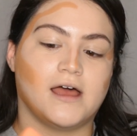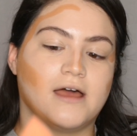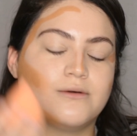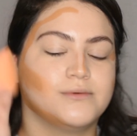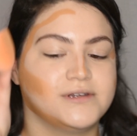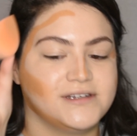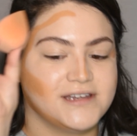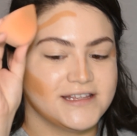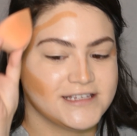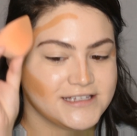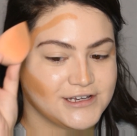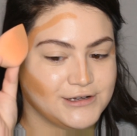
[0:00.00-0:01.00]
I wouldn't
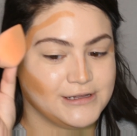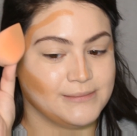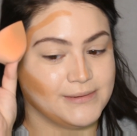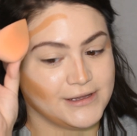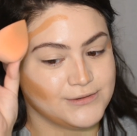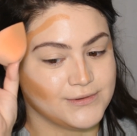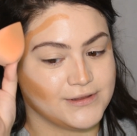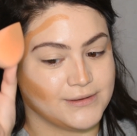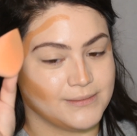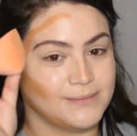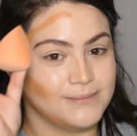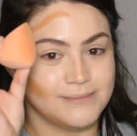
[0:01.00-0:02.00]
necessarily blend with
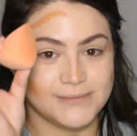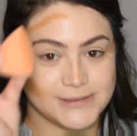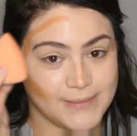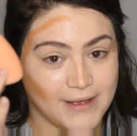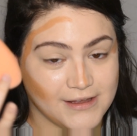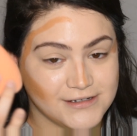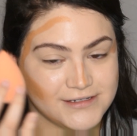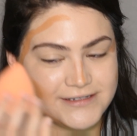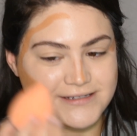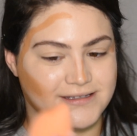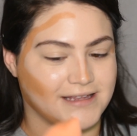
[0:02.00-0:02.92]
a sponge.